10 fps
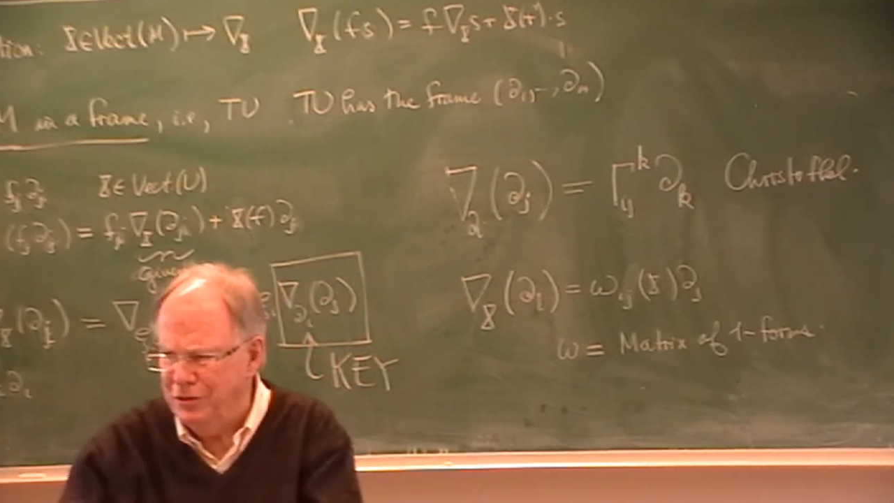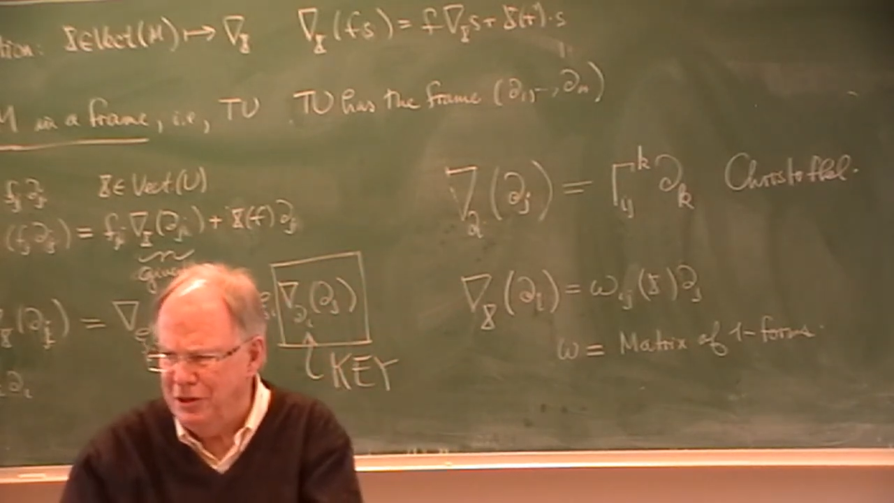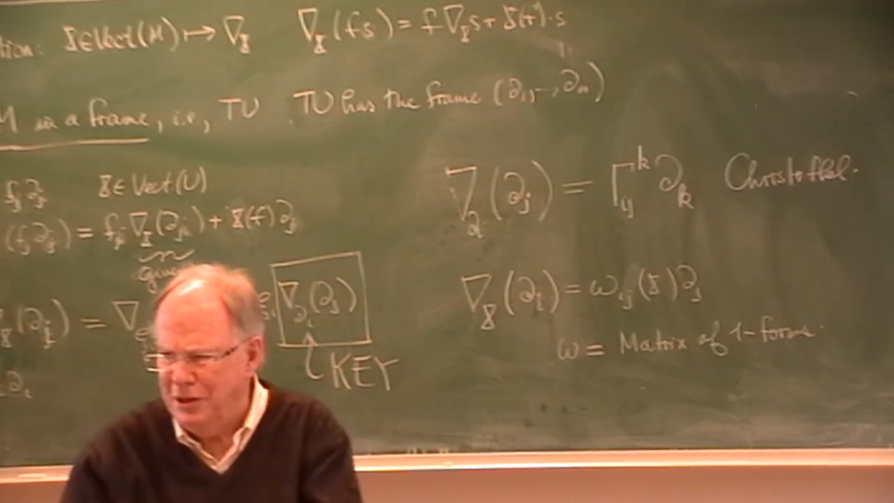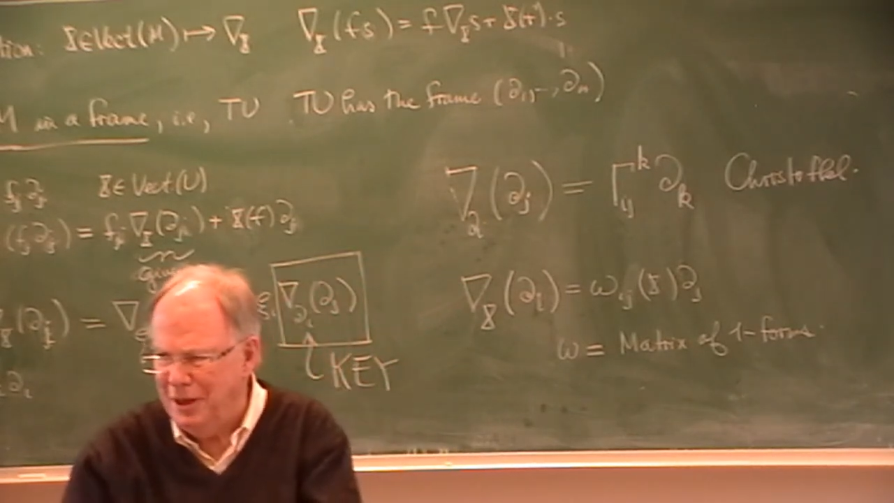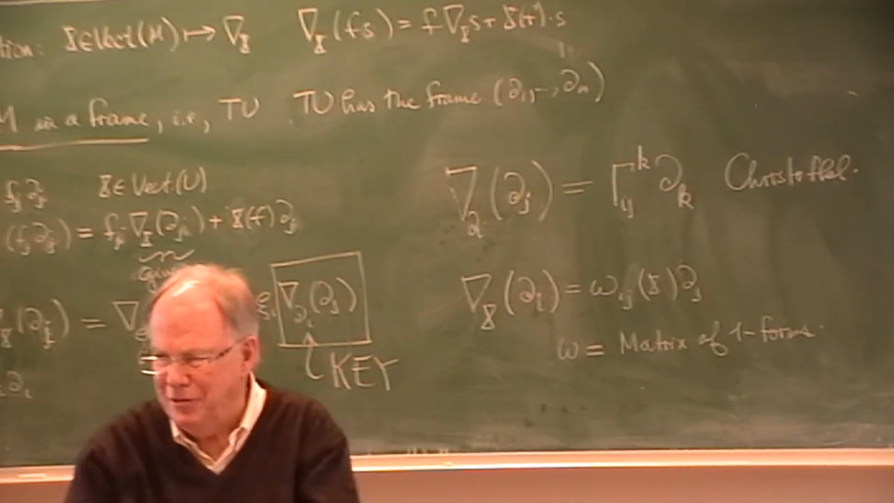
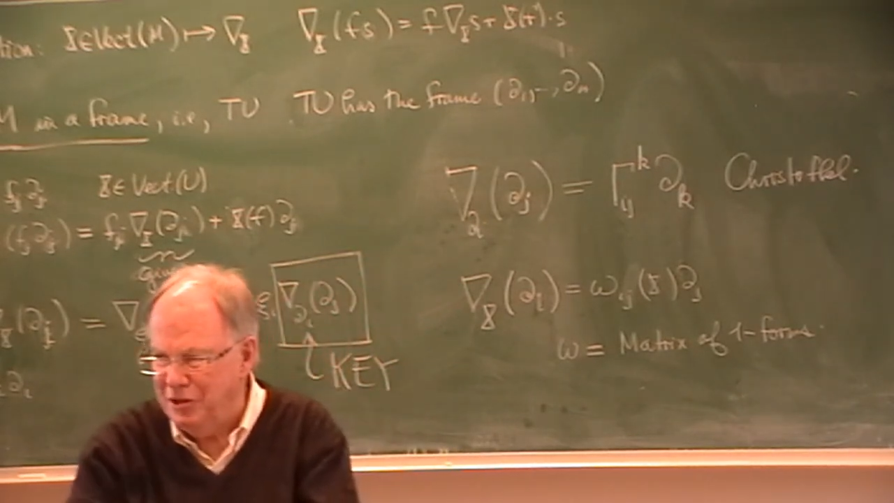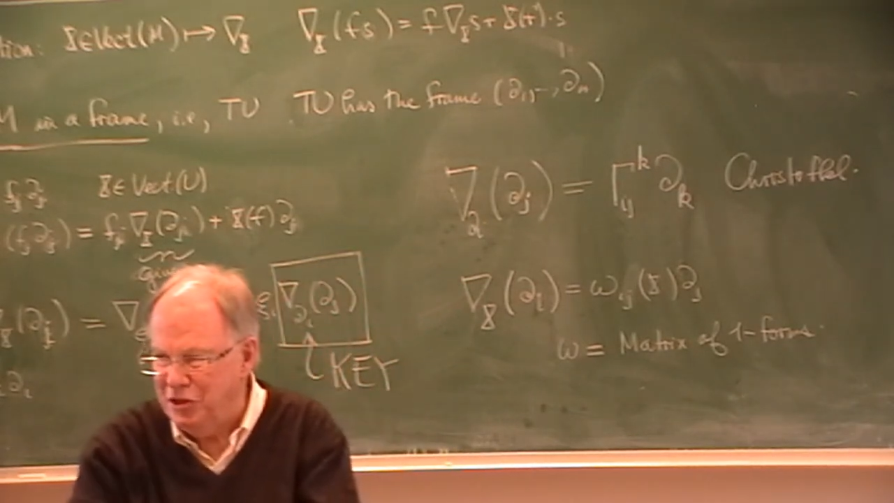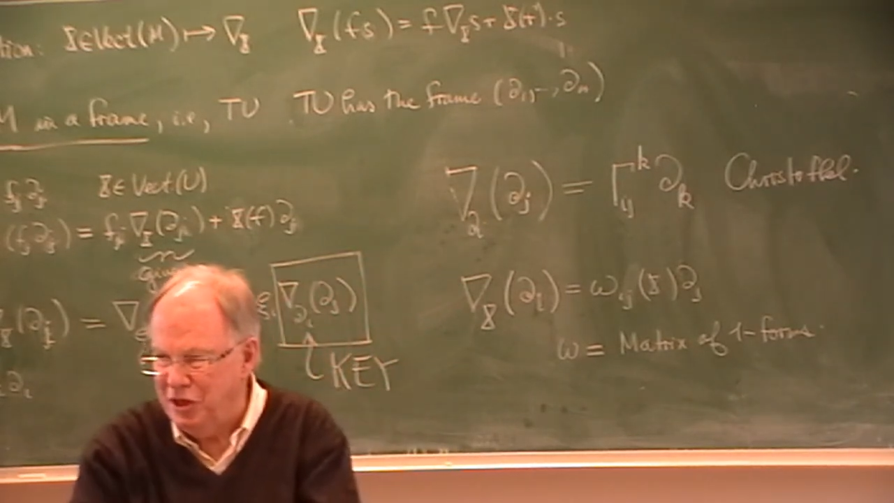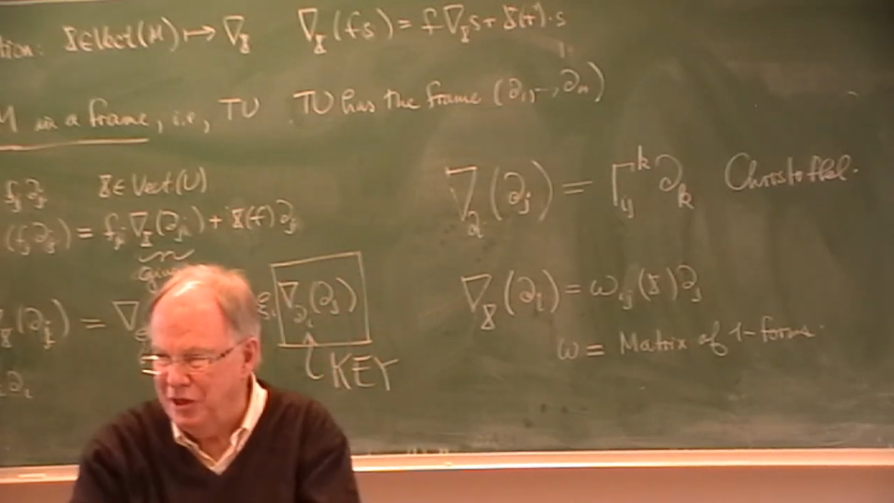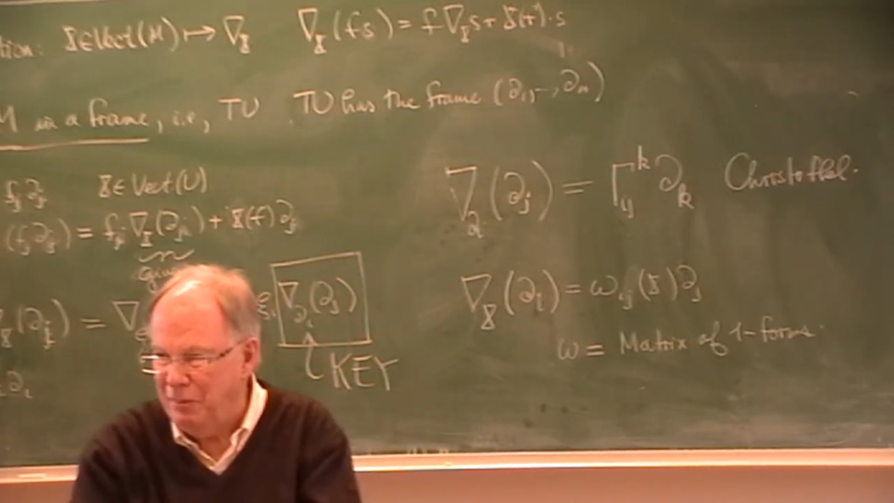either DI or
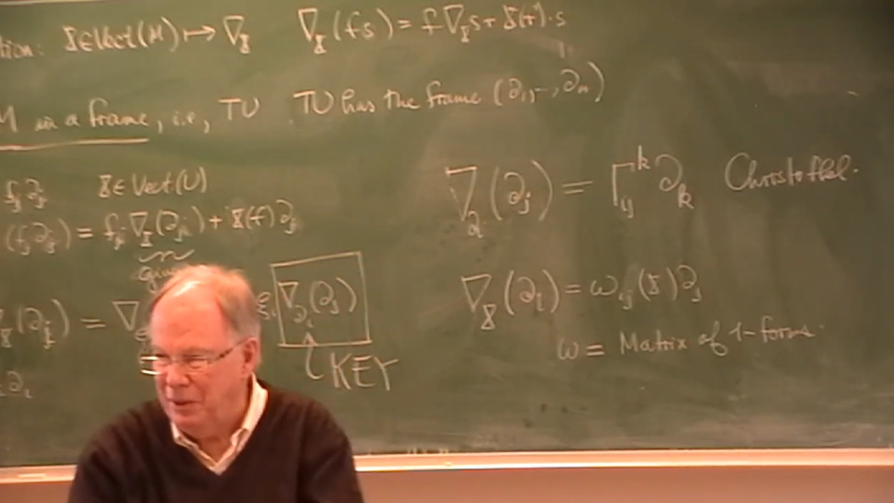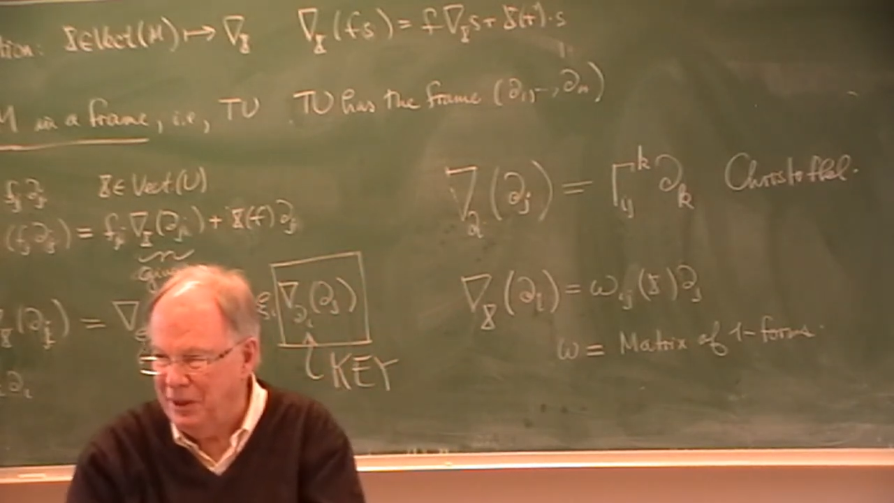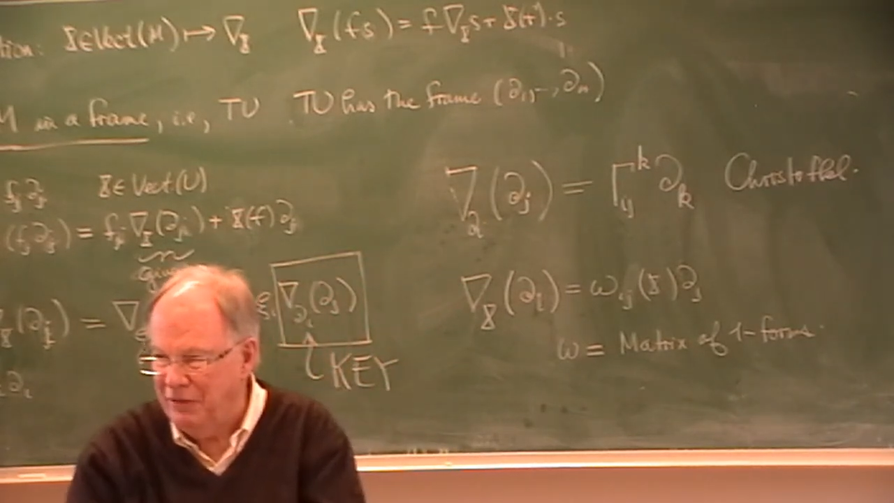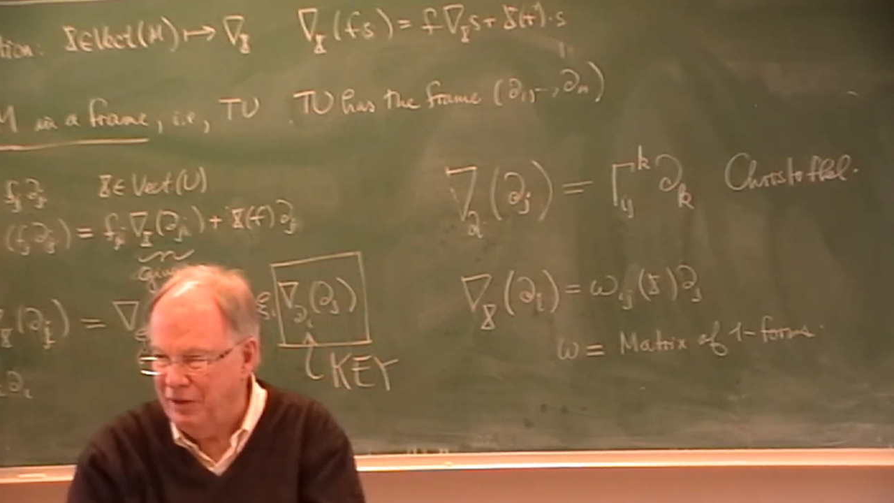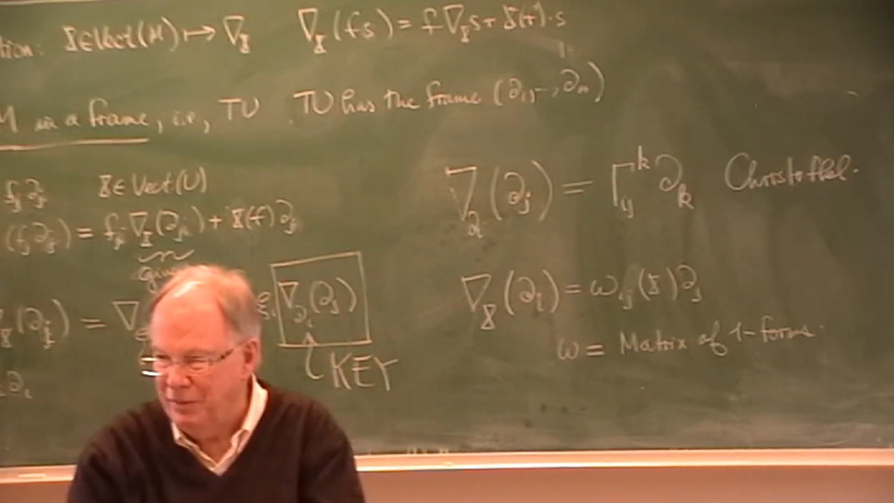DJ,
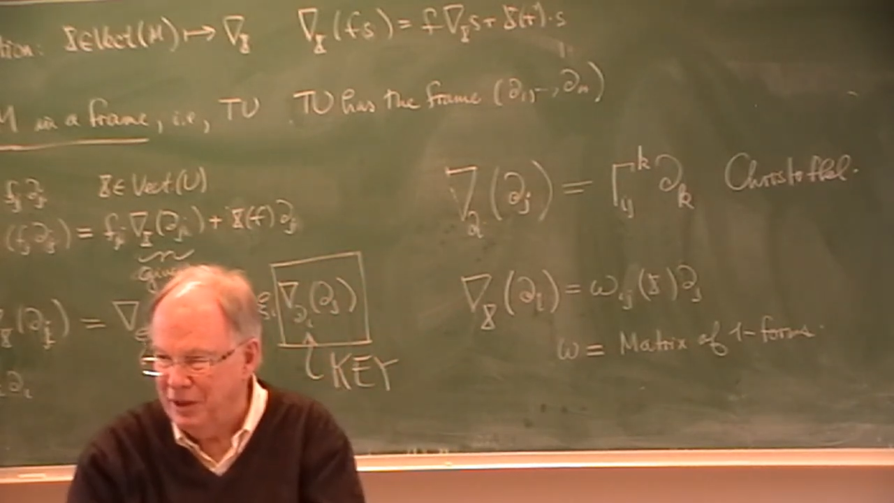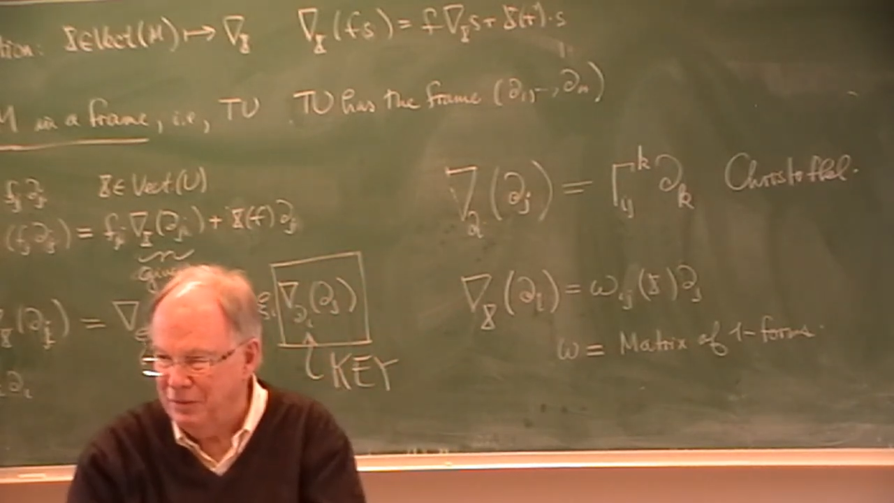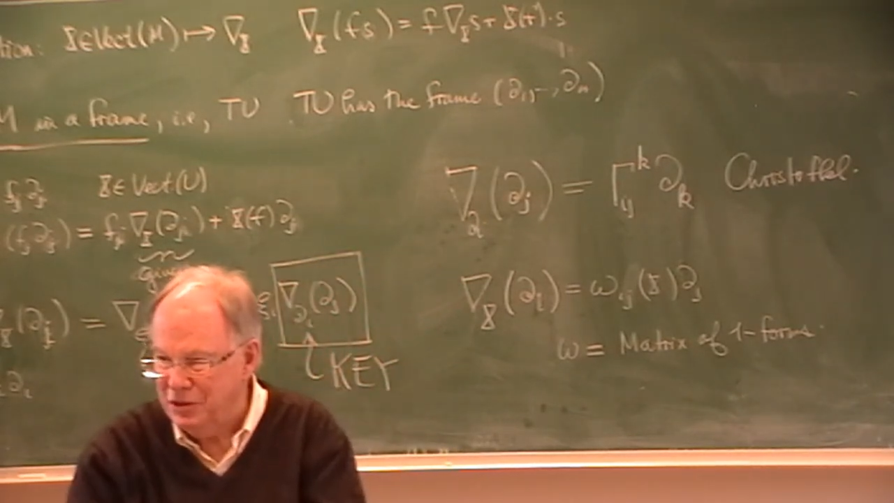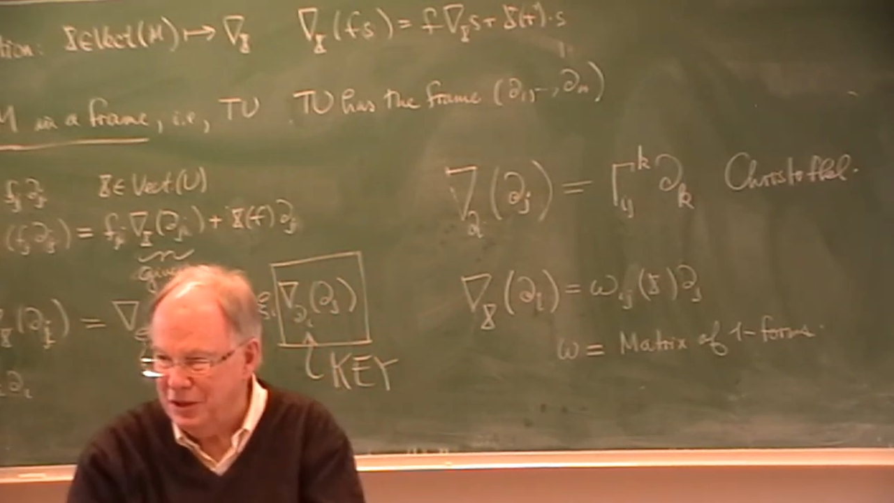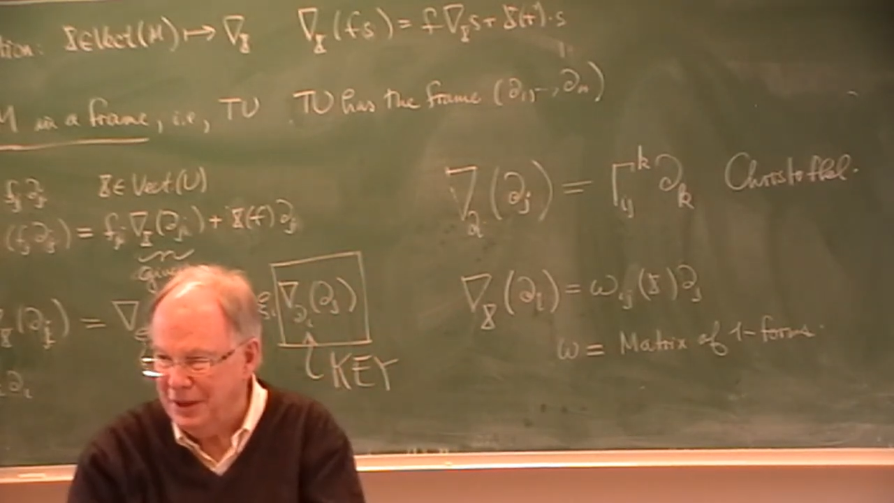depending if I
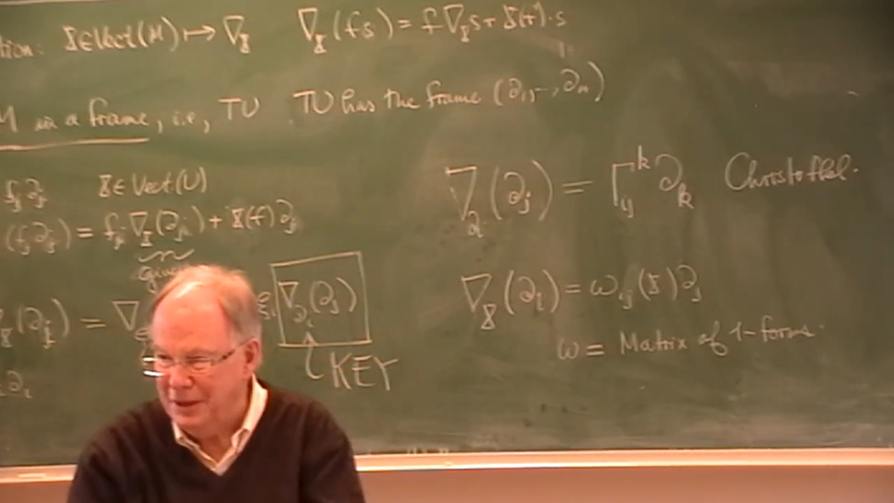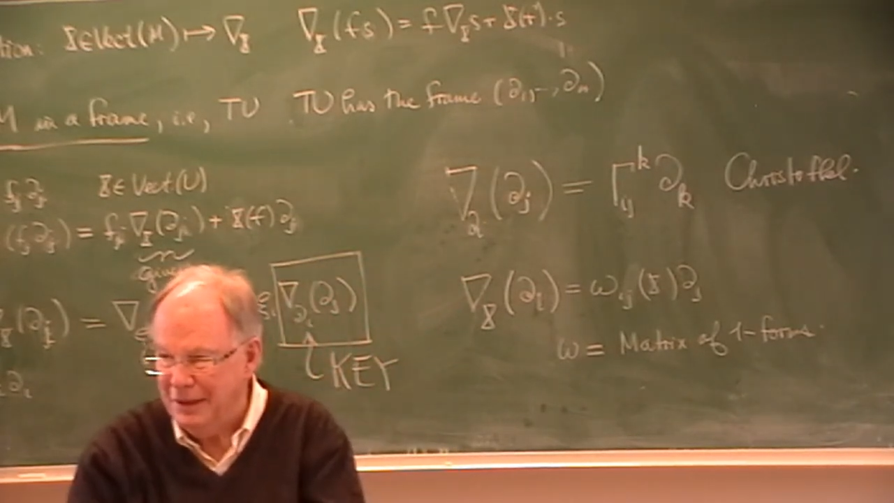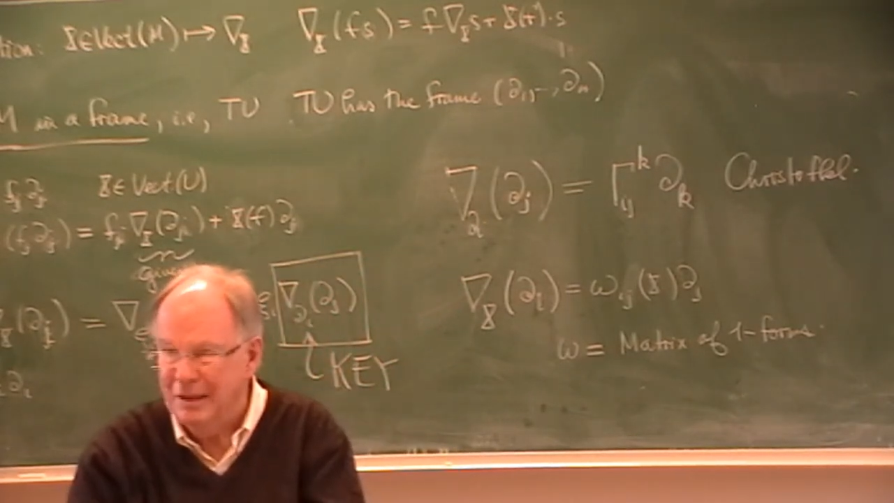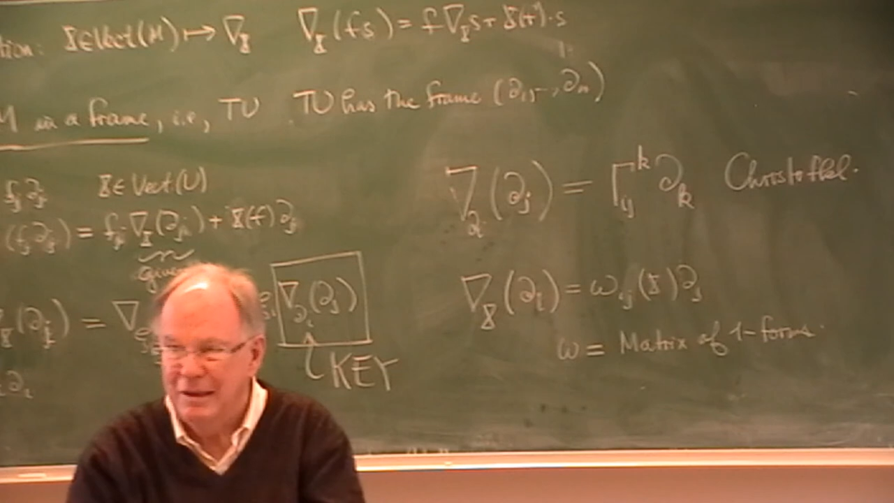make a mistake.